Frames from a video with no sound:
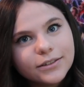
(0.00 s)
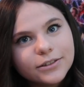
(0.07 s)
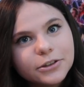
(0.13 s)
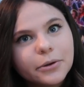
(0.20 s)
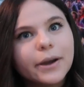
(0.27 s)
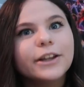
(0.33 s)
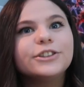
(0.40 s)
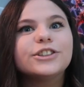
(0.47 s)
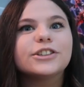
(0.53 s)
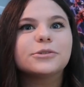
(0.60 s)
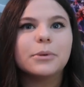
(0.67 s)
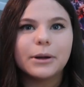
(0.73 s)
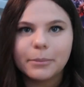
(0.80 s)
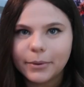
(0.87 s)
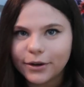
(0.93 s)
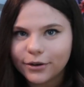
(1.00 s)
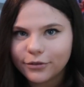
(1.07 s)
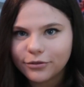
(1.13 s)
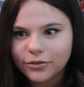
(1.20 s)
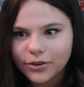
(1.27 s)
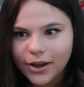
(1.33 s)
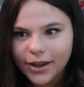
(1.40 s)
Do I just want to be her
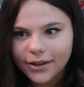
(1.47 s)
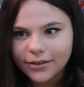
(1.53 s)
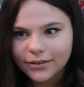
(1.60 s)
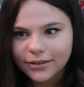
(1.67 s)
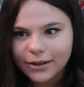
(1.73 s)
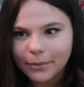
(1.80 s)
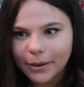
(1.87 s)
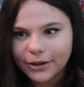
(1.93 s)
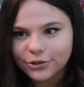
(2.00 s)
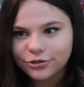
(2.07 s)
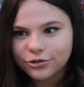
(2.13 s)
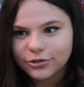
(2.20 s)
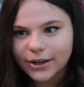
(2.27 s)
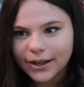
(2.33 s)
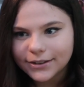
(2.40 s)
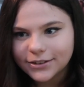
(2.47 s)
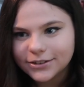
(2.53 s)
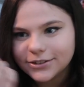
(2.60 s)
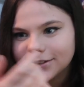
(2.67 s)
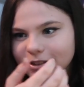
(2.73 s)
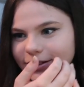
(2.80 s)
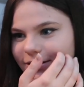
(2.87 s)
friend? Am I
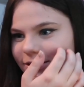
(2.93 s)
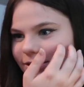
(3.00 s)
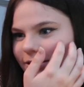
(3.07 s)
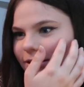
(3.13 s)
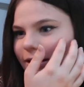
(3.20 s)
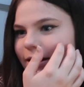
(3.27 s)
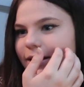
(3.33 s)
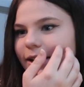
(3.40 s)
attracted to her?